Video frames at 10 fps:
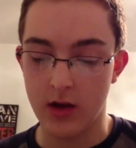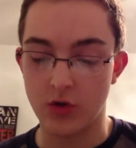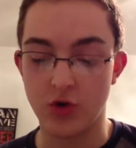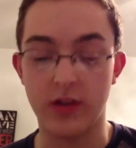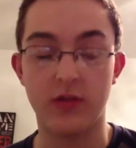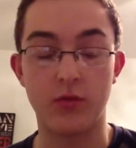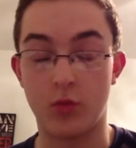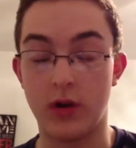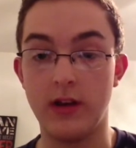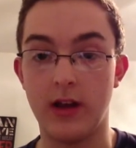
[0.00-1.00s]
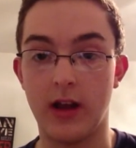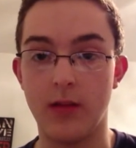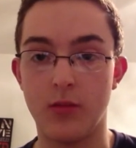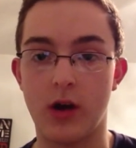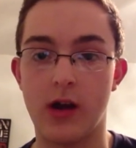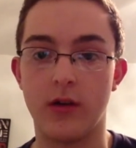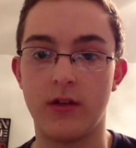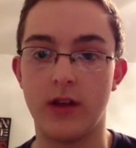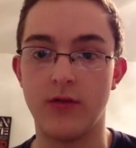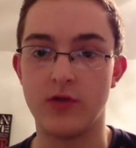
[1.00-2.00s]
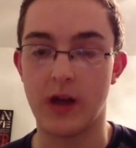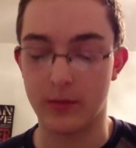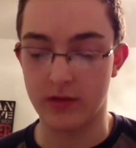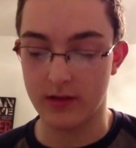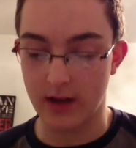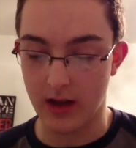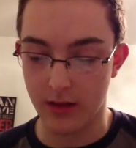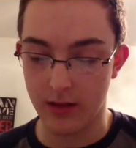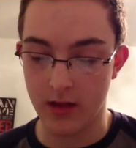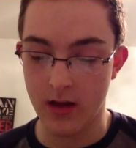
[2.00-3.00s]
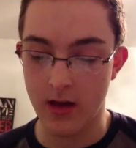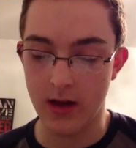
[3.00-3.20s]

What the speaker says: just one day prior to Steve Jobs' death,